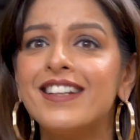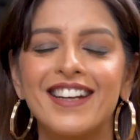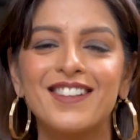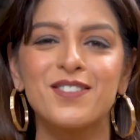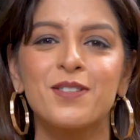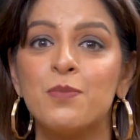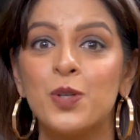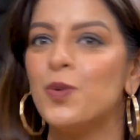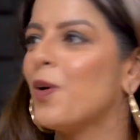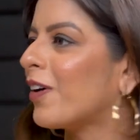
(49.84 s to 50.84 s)
day to some
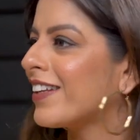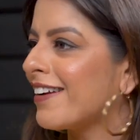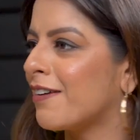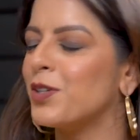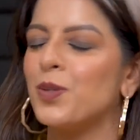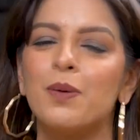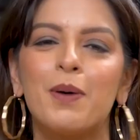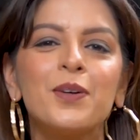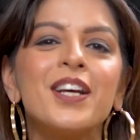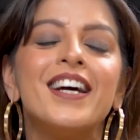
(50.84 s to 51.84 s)
new law that I never knew
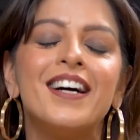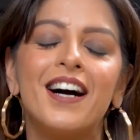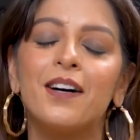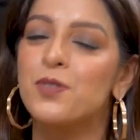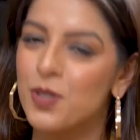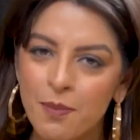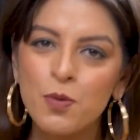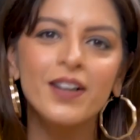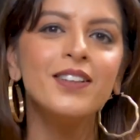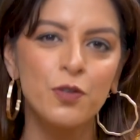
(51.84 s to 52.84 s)
about. So number
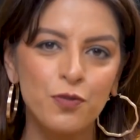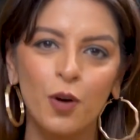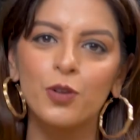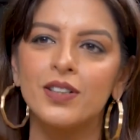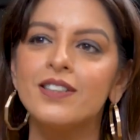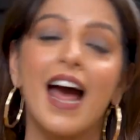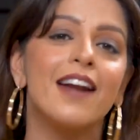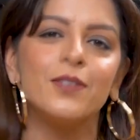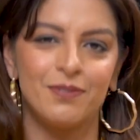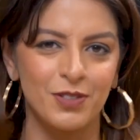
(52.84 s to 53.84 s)
one, do follow her
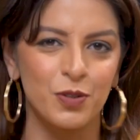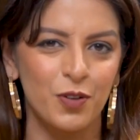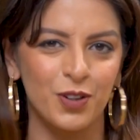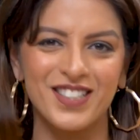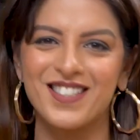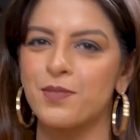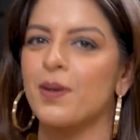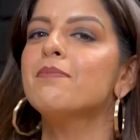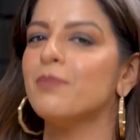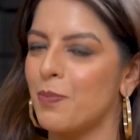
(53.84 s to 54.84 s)
and do follow us as
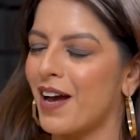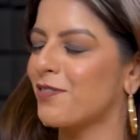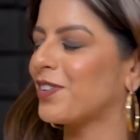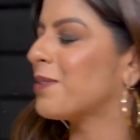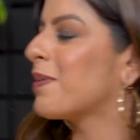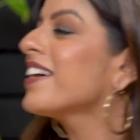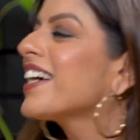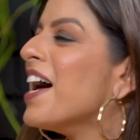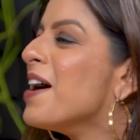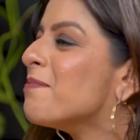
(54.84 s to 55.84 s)
well. More bang for her
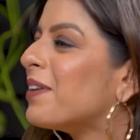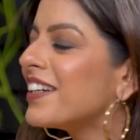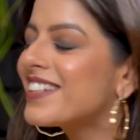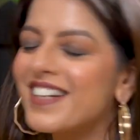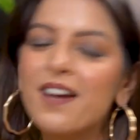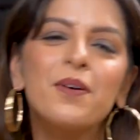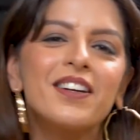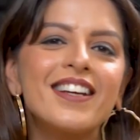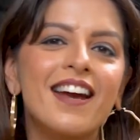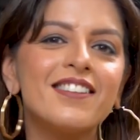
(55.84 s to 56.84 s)
buck. But today we're
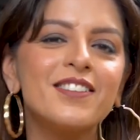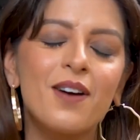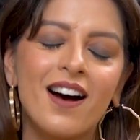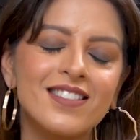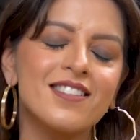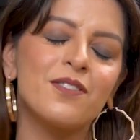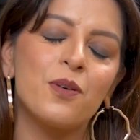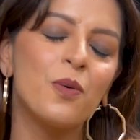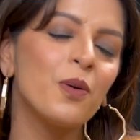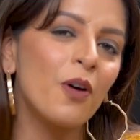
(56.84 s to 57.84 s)
going to get her to answer a
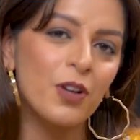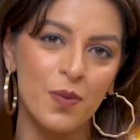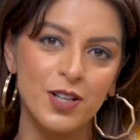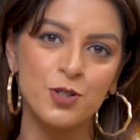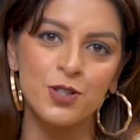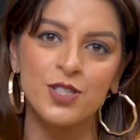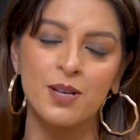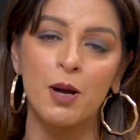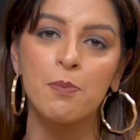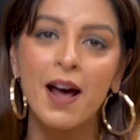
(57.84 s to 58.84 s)
whole lot of questions
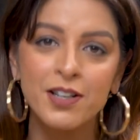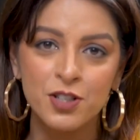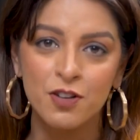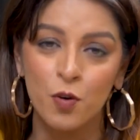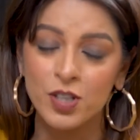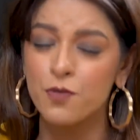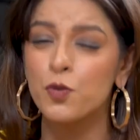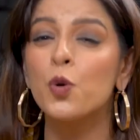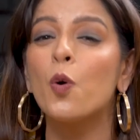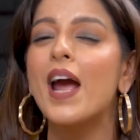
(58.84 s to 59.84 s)
about marriage and divorce. If
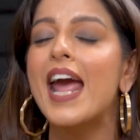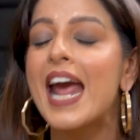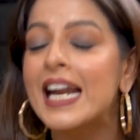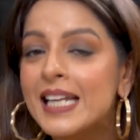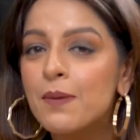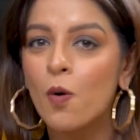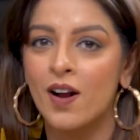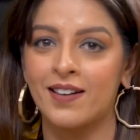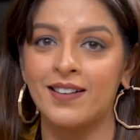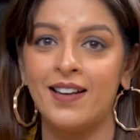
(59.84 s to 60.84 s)
you know
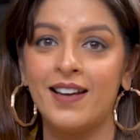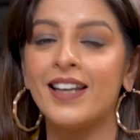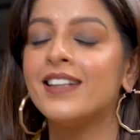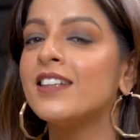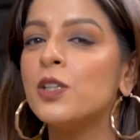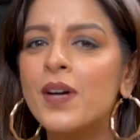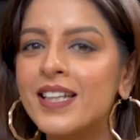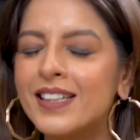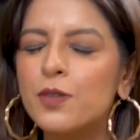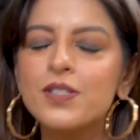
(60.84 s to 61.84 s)
anyone in the
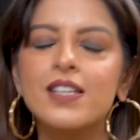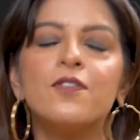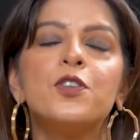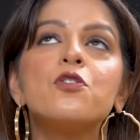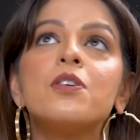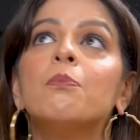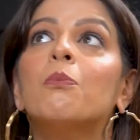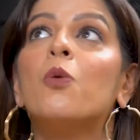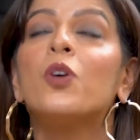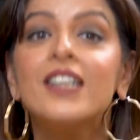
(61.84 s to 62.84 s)
UAE who is even
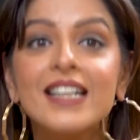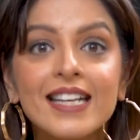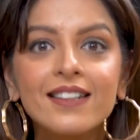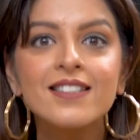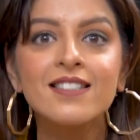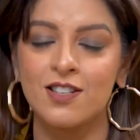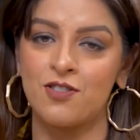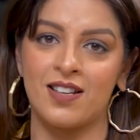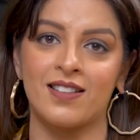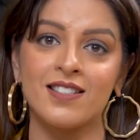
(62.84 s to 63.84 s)
remotely
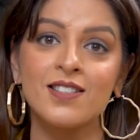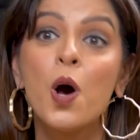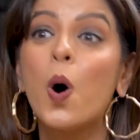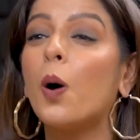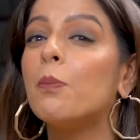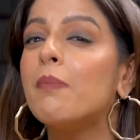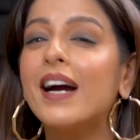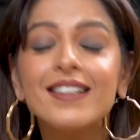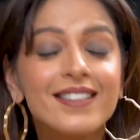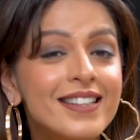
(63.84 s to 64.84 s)
considering this or
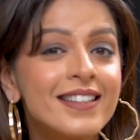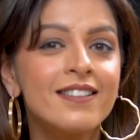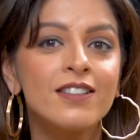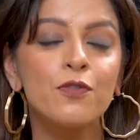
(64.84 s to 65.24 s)
might need it in the